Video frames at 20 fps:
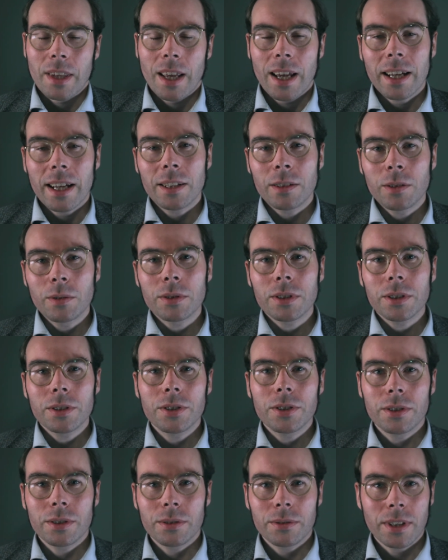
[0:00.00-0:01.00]
And in order
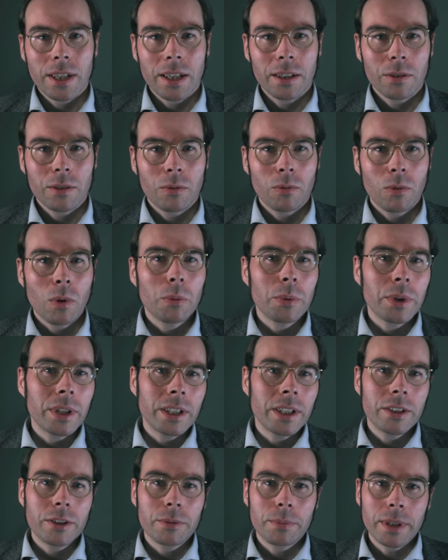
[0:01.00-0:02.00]
to do that, what we
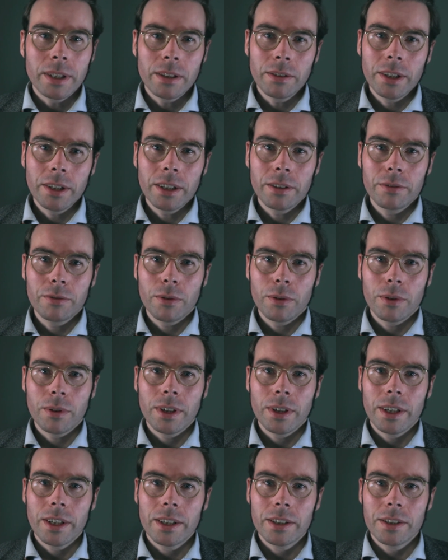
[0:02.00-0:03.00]
need to be looking for
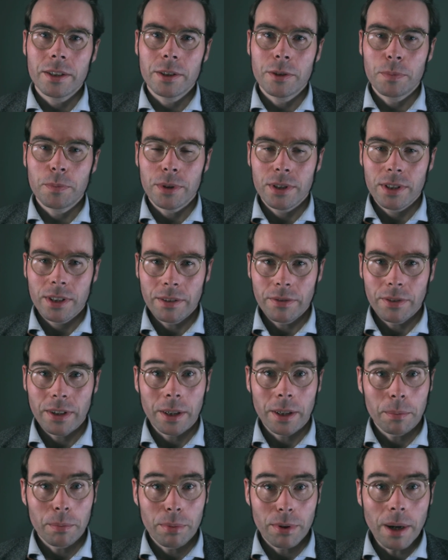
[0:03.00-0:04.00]
is the
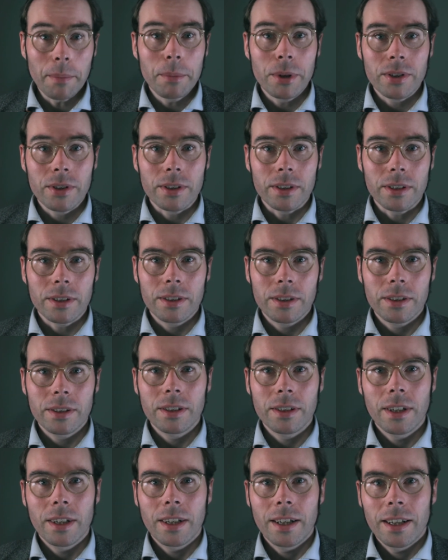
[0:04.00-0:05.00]
specific premises
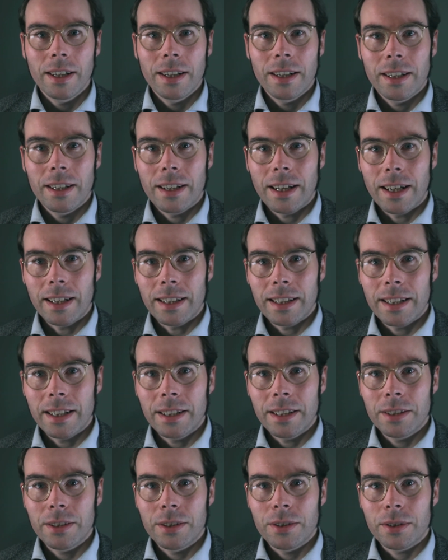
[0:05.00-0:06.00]
that
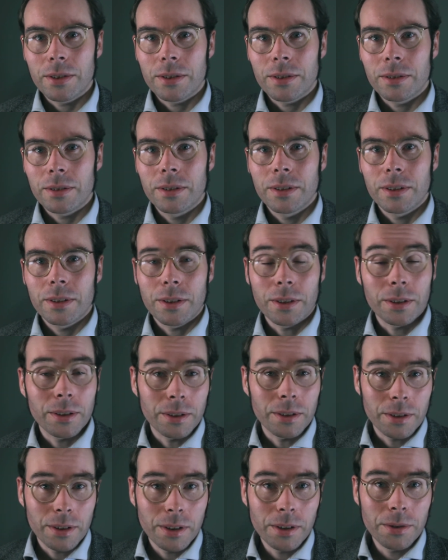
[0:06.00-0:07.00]
lead to the
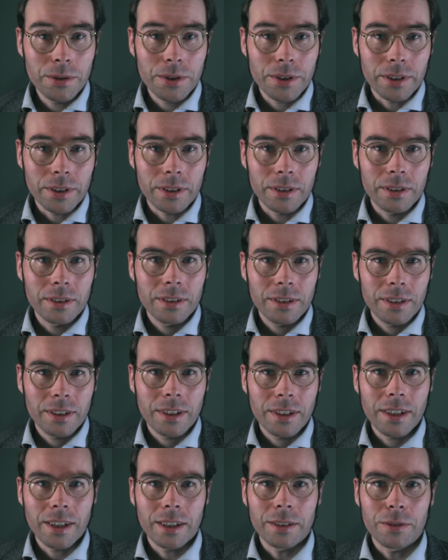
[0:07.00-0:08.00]
conclusion
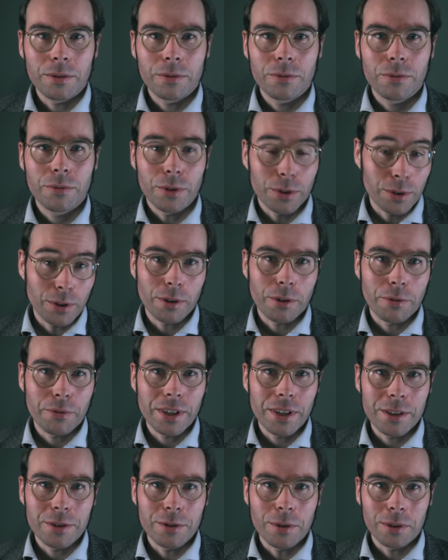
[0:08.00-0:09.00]
that photography
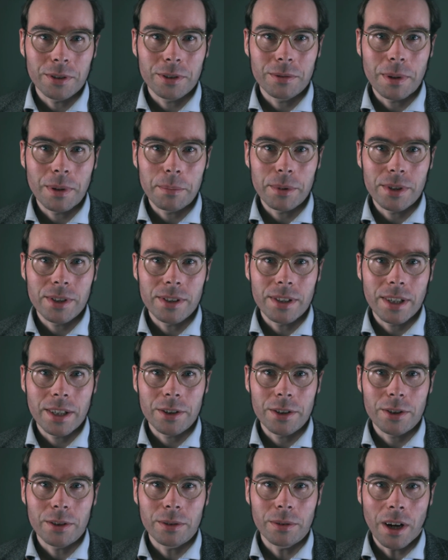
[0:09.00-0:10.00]
is not a
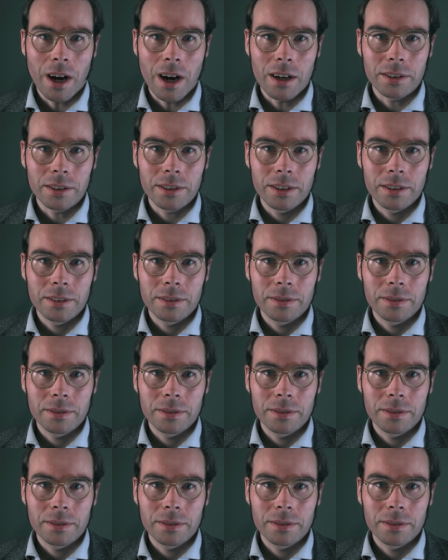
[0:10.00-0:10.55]
representational art.